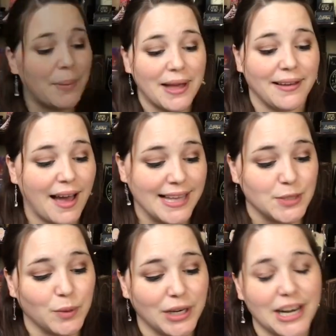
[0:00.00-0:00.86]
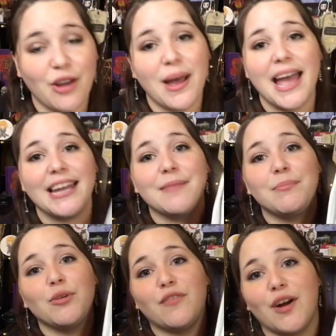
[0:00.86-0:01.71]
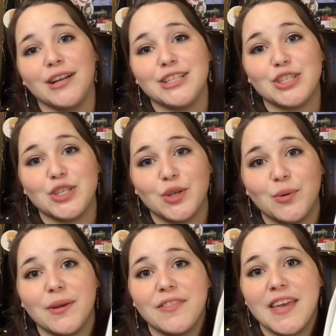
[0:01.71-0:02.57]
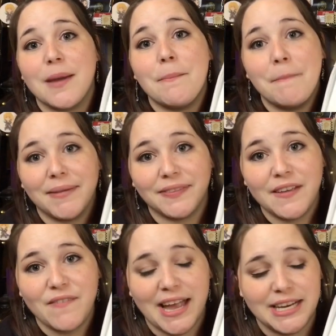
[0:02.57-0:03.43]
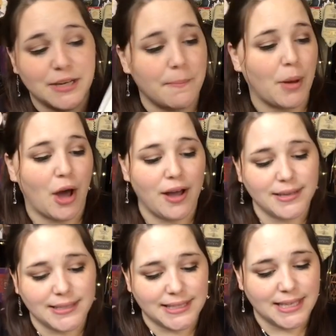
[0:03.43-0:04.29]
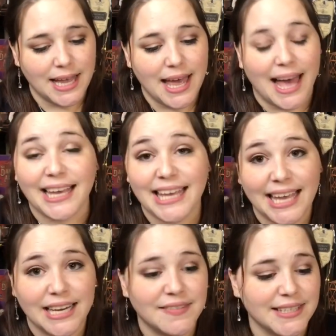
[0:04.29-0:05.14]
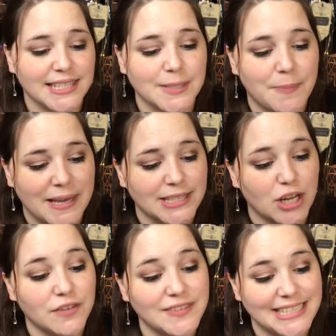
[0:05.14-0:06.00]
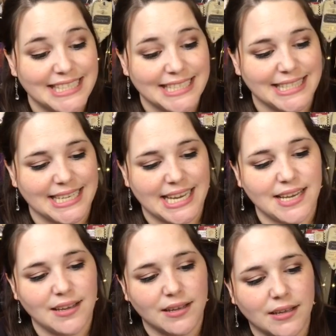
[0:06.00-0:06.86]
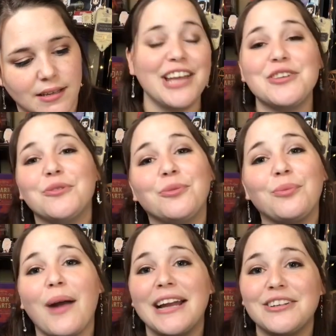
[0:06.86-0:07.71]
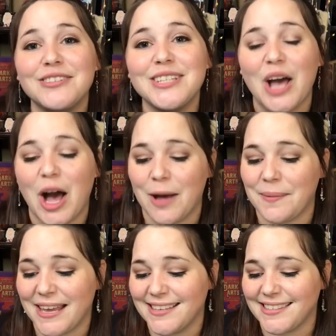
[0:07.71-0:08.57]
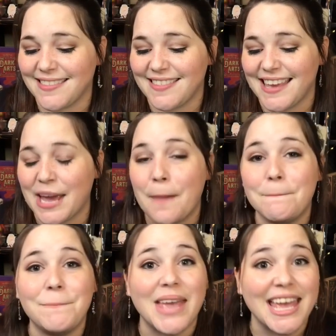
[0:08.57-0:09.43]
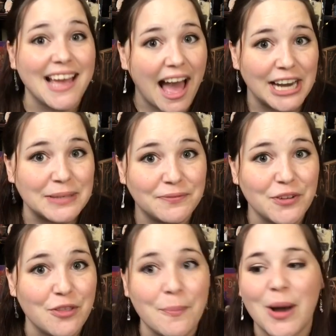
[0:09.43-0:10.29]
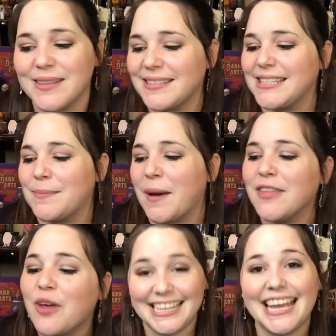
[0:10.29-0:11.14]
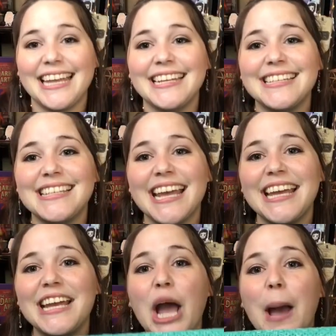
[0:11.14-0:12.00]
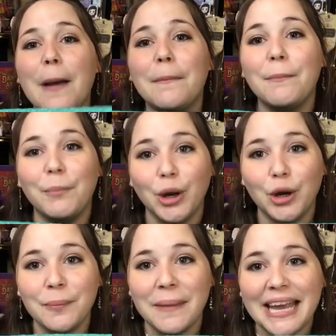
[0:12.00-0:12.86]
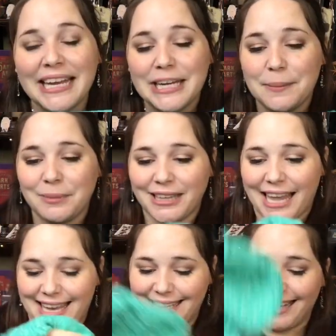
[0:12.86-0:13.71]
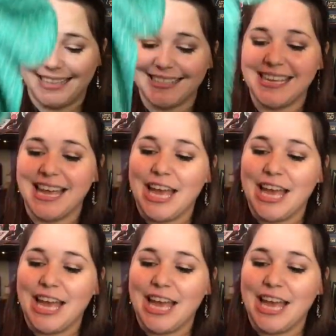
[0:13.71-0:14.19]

But guys, we're gonna go ahead and move on to the monthly fandom box. Again, this is based off Disney. And right on top is the big item for the box this month. It is a mermaid blanket.